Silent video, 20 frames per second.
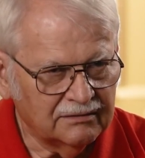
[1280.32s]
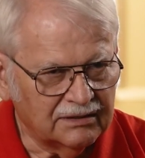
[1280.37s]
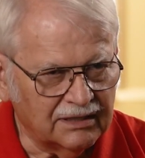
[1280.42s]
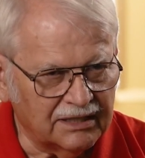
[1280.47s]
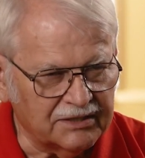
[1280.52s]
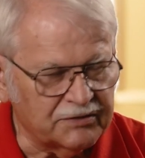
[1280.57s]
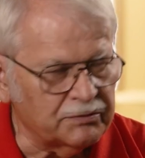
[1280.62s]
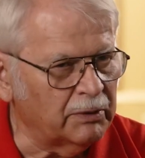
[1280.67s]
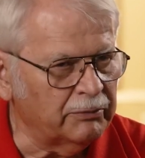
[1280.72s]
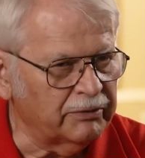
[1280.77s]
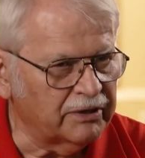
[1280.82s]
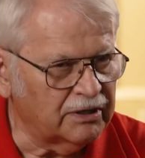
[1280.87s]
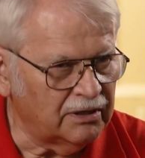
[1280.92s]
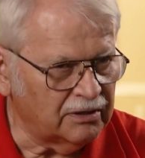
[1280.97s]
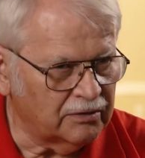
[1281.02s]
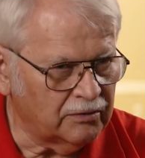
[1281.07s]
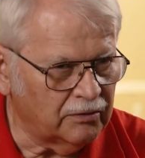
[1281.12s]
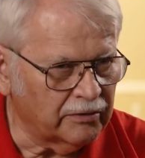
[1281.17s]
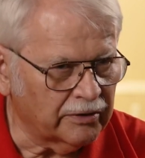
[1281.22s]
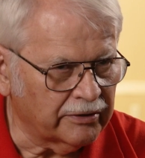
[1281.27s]
That's what we
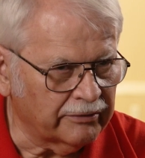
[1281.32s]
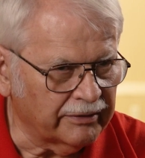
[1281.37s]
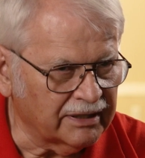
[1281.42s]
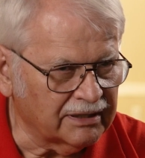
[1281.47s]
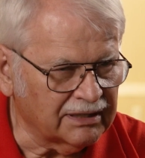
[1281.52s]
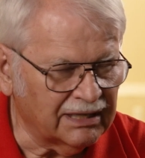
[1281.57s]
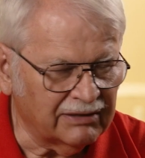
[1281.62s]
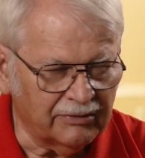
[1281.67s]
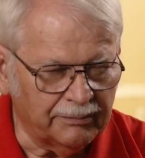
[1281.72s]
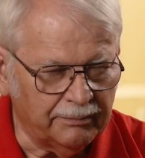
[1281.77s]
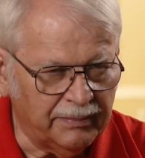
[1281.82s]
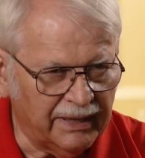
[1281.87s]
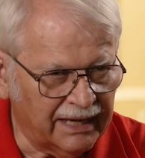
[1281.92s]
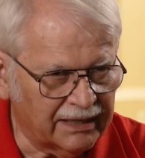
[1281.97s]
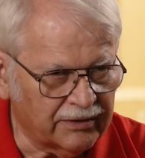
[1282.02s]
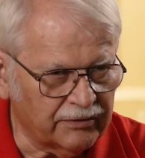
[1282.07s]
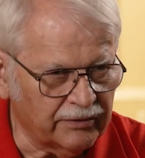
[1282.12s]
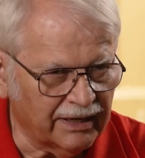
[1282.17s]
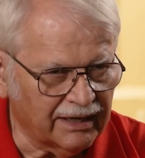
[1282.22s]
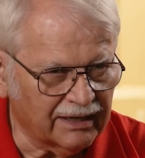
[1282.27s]
call quartering. I would
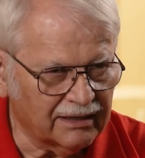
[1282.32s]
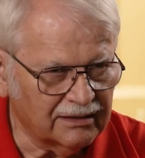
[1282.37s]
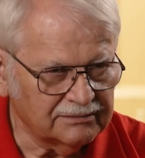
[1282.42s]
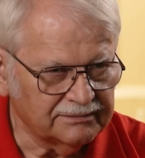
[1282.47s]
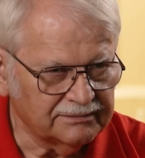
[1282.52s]
backtrack